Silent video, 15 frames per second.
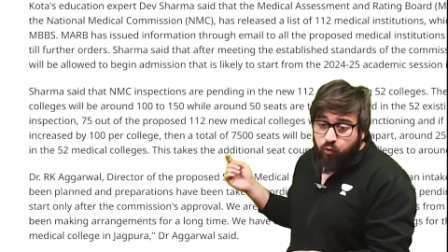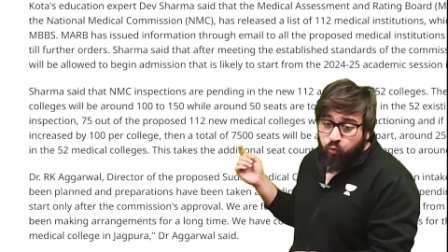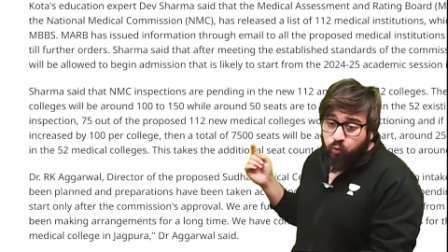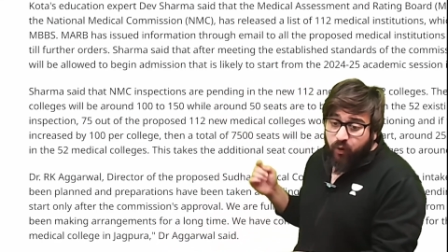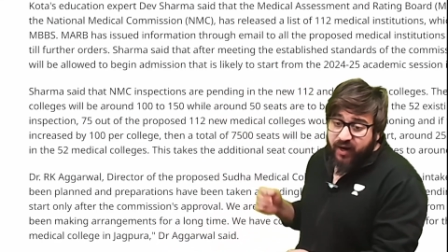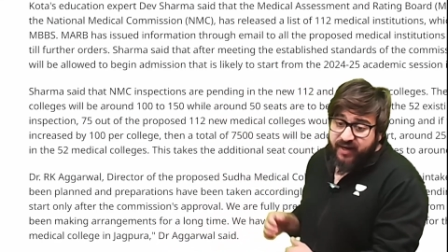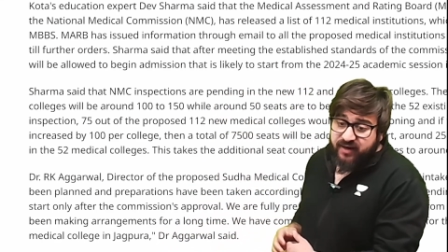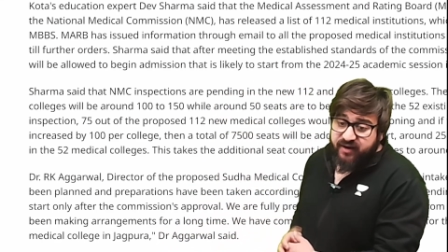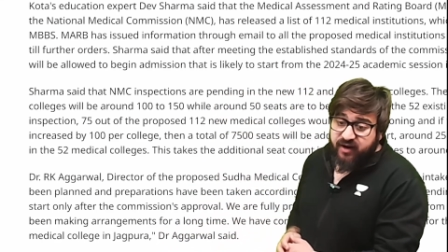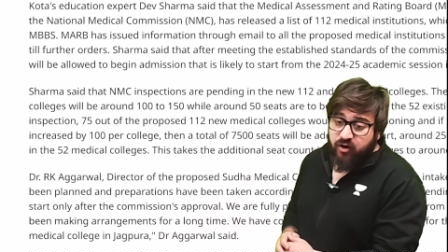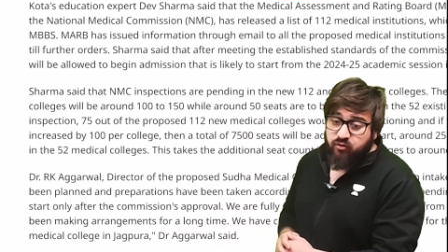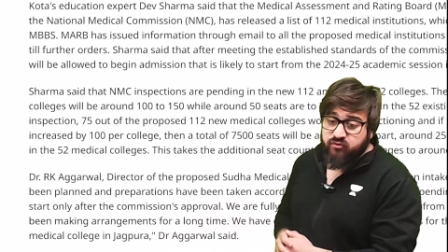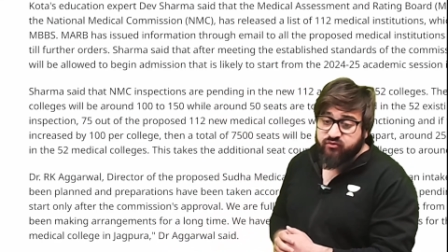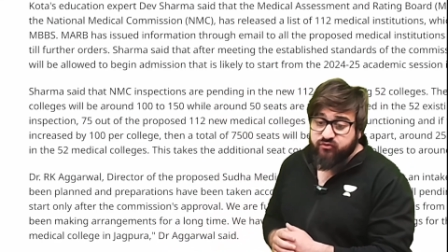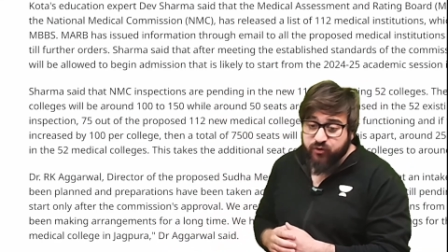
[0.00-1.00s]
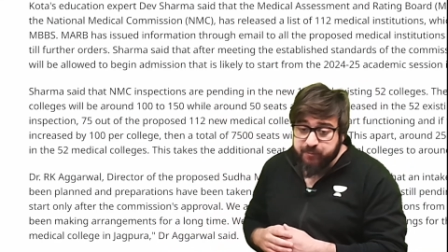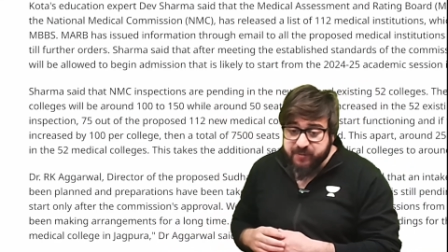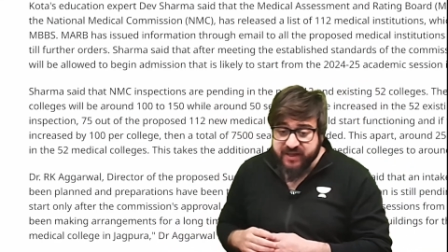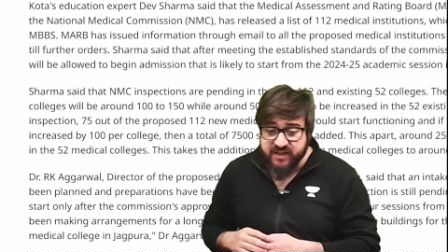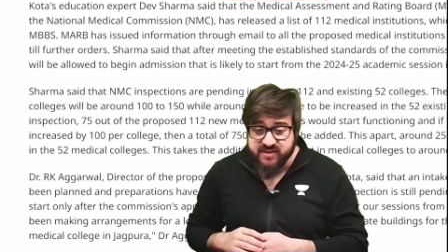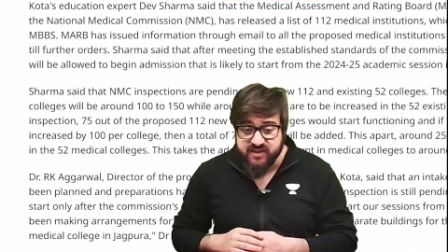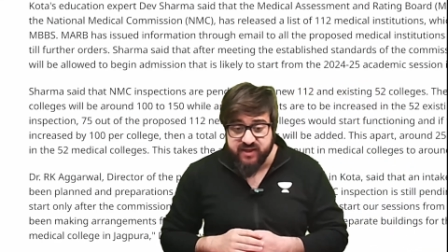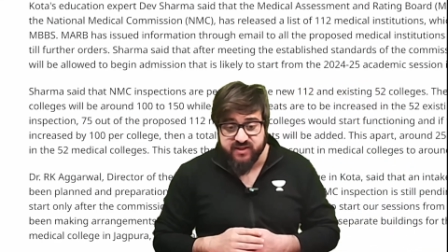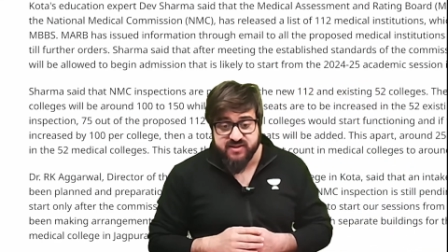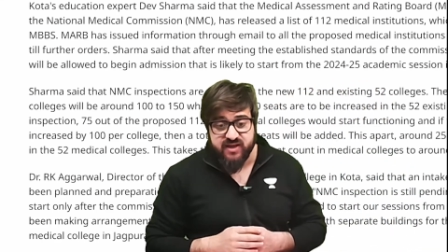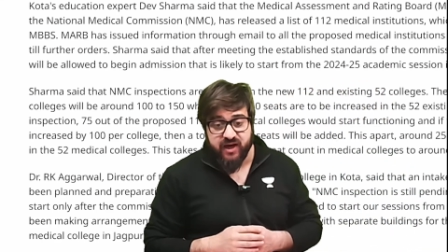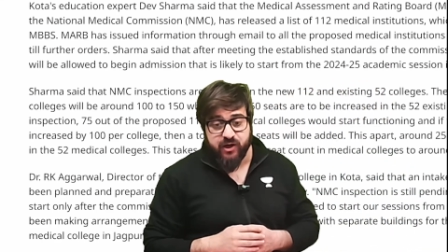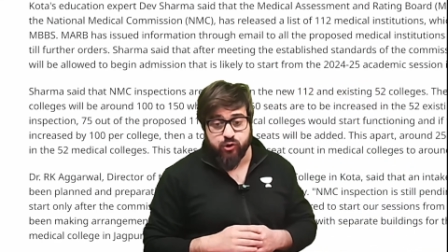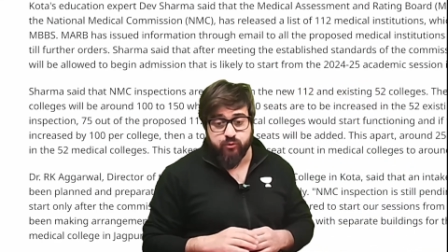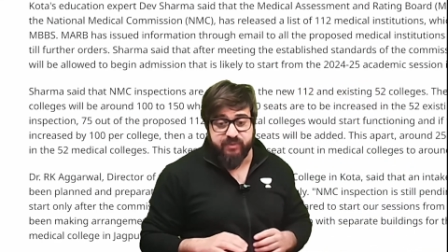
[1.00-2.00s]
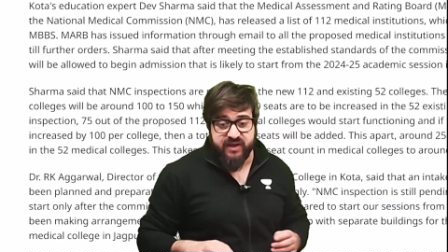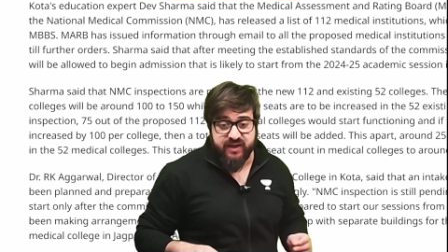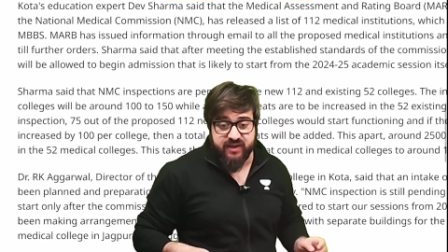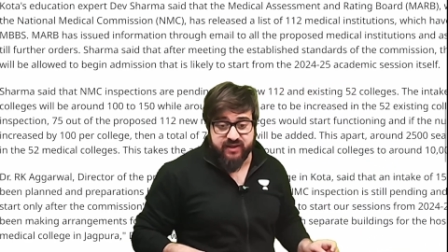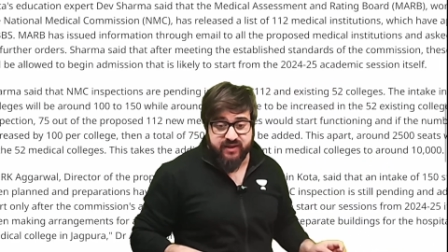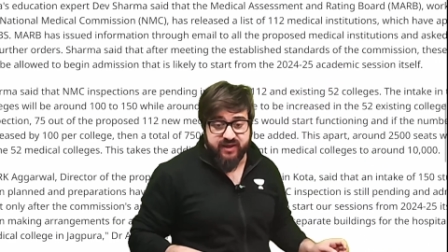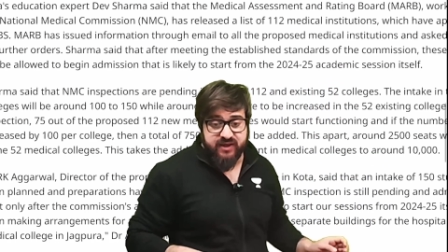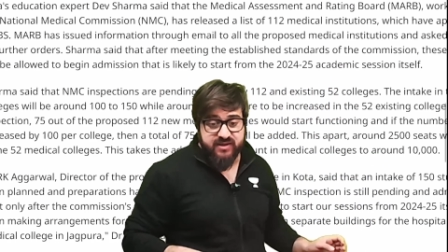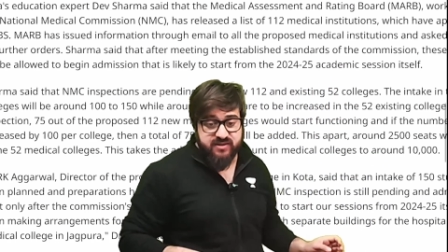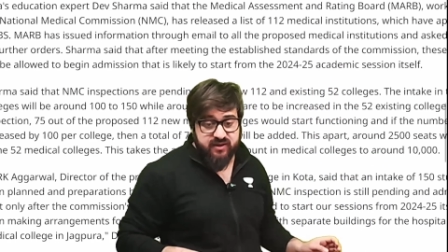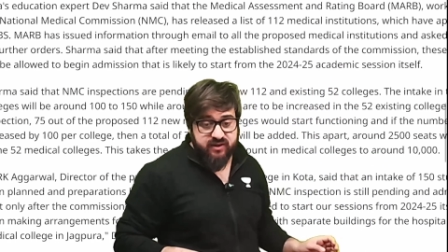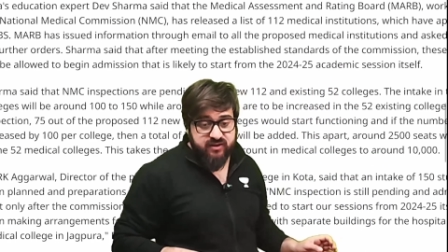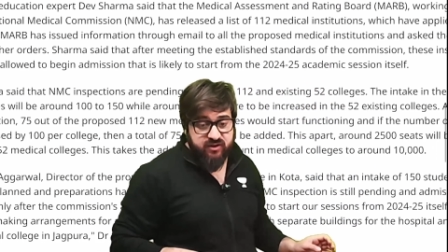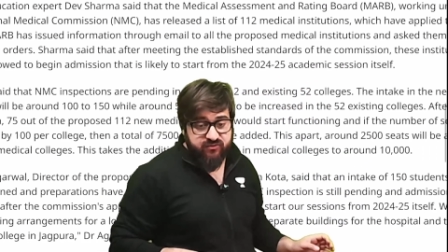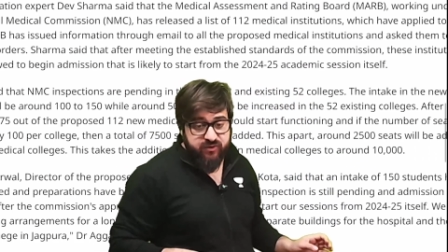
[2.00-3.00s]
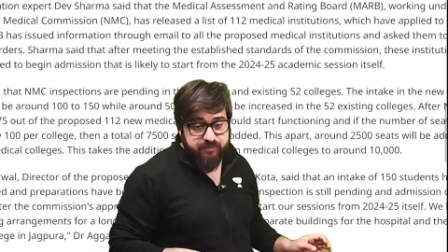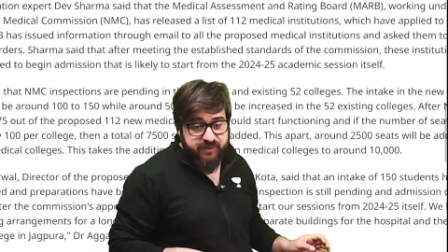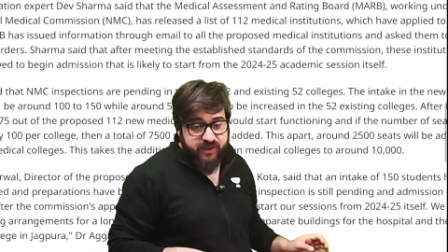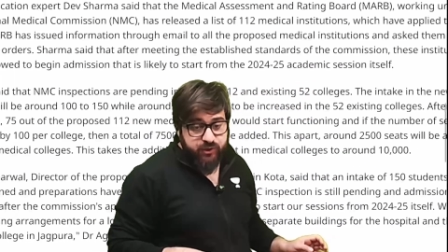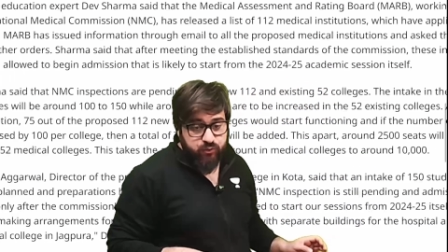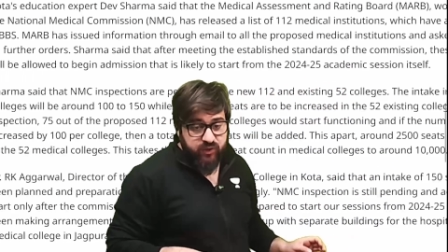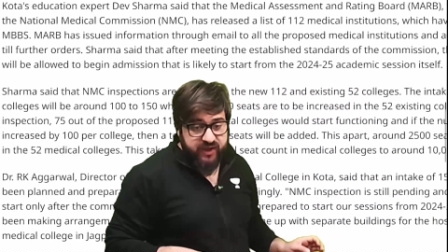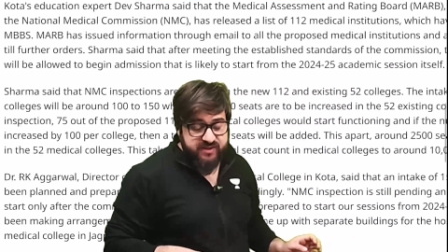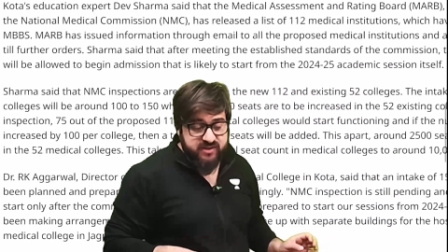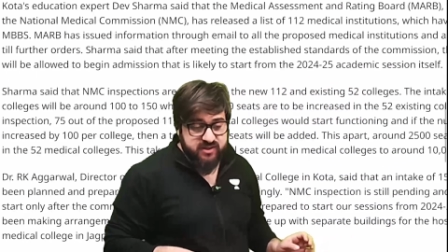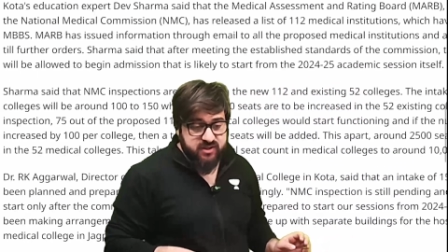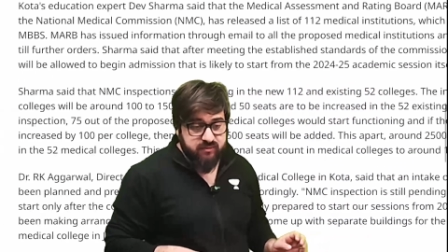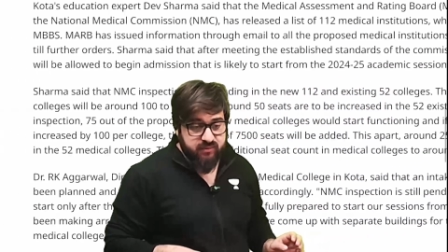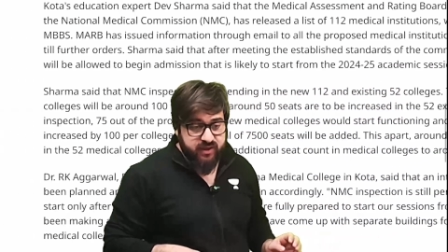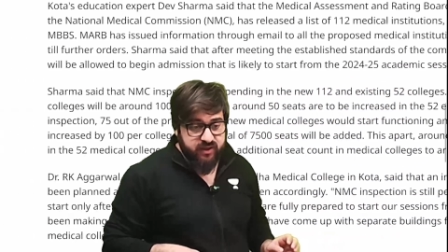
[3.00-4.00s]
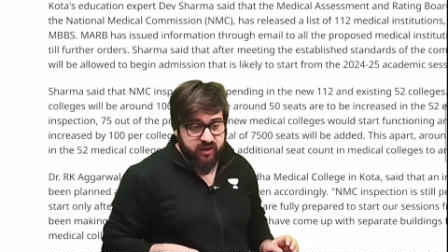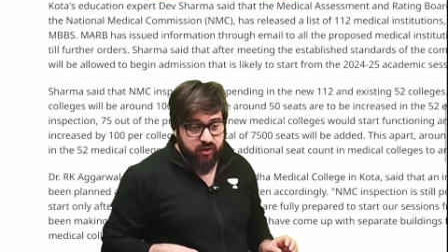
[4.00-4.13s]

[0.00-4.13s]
while around 50 seats are to be increased in the 52 existing medical